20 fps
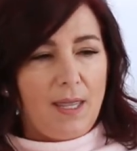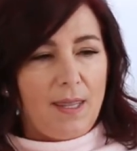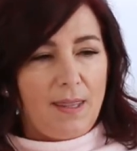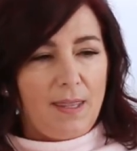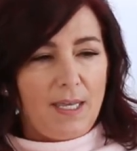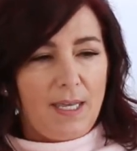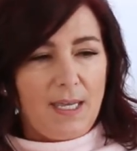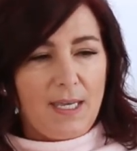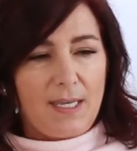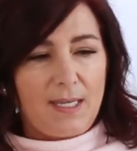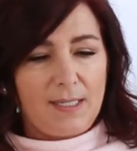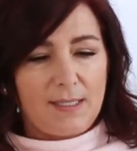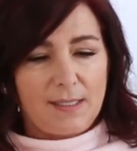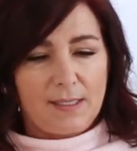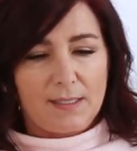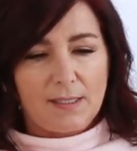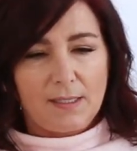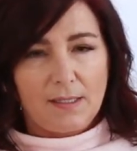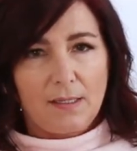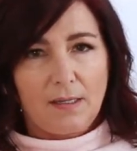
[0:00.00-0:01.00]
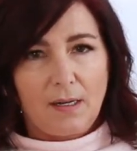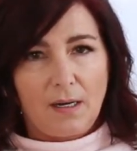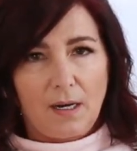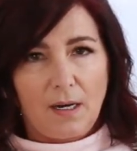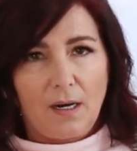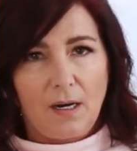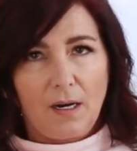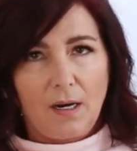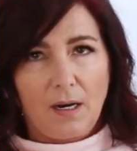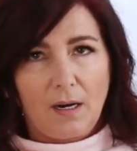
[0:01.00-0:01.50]
These
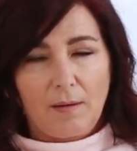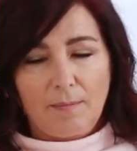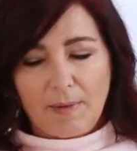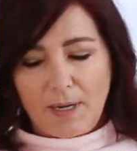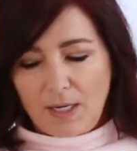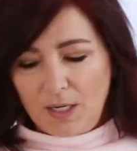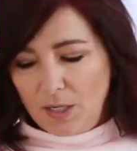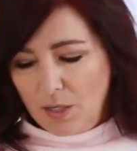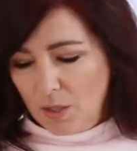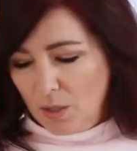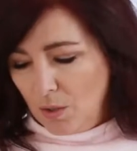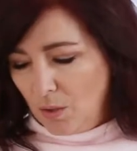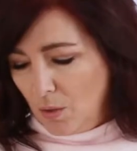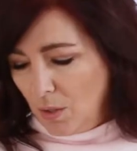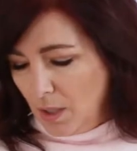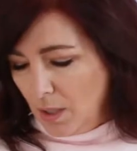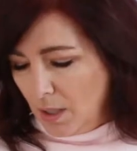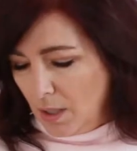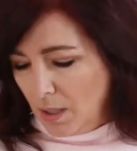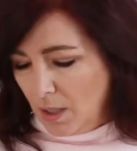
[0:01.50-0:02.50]
are my new